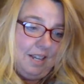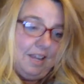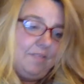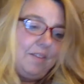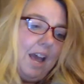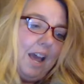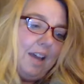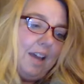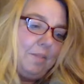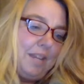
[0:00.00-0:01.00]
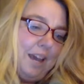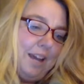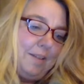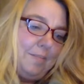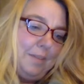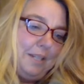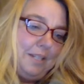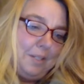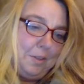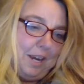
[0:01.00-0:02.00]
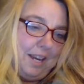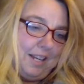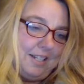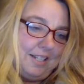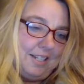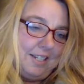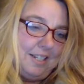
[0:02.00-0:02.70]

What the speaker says: If not, we got militarized